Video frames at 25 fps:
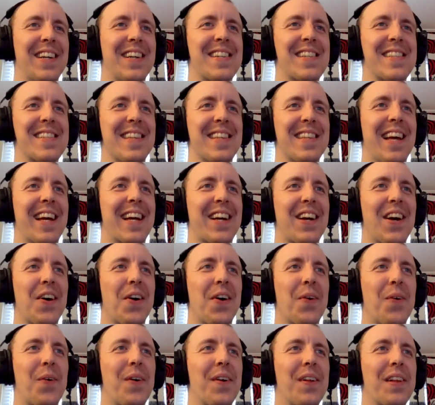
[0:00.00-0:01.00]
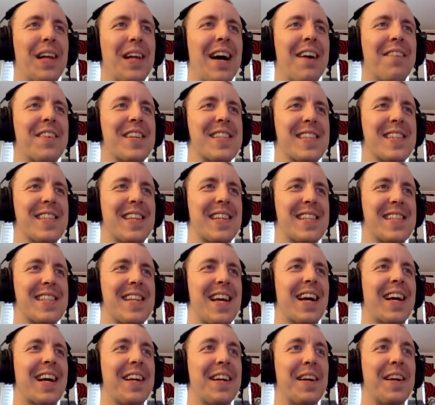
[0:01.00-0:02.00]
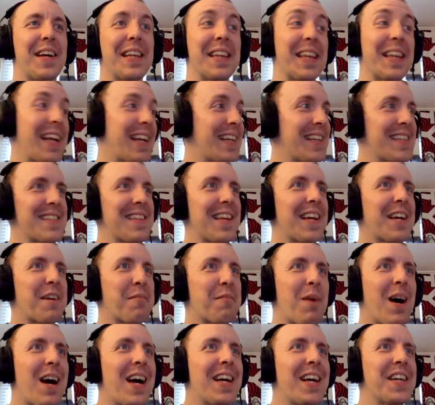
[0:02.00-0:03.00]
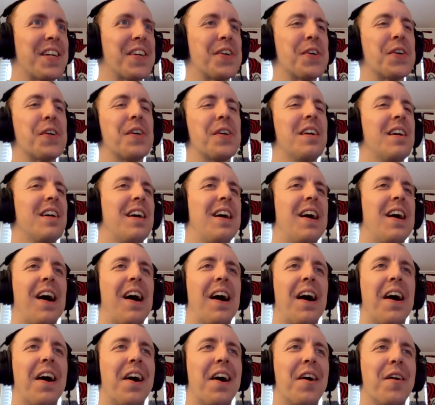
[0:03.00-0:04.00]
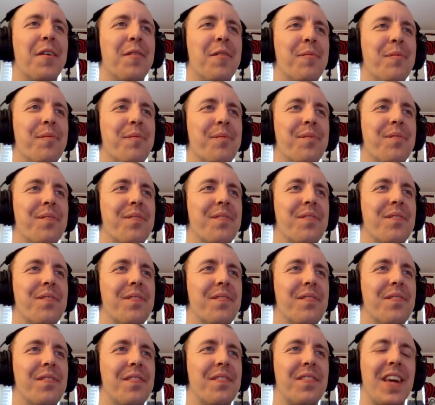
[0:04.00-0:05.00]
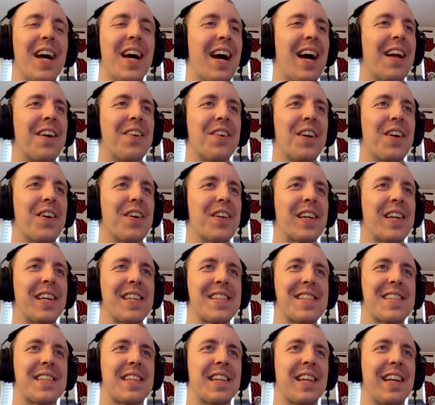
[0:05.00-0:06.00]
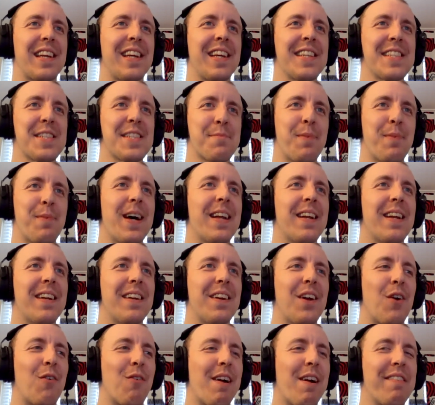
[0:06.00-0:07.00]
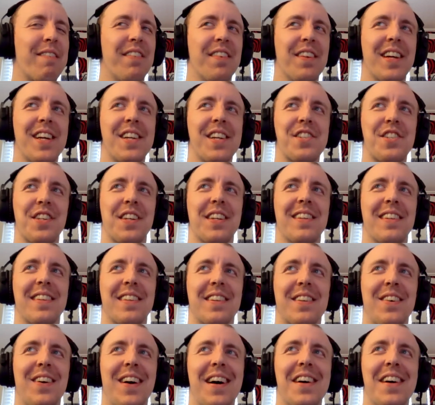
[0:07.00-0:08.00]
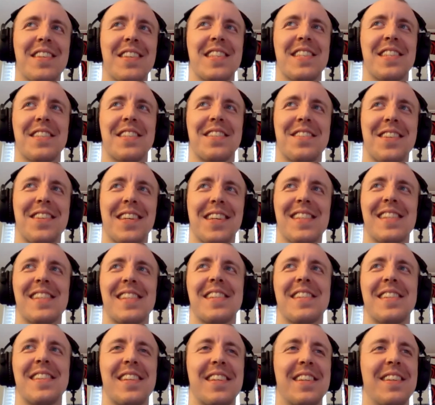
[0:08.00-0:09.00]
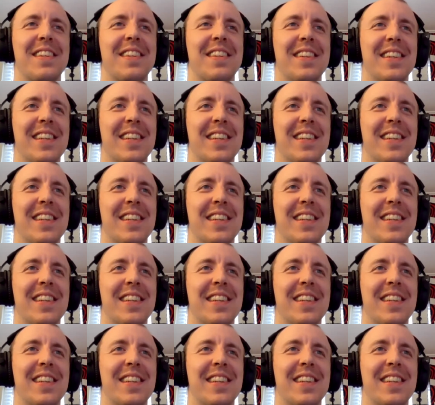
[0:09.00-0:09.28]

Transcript: You're just like, oh well, obviously he's not gonna. And then he's like by you. Um, yeah, I don't know. He's he's been a revelation. Klauss is just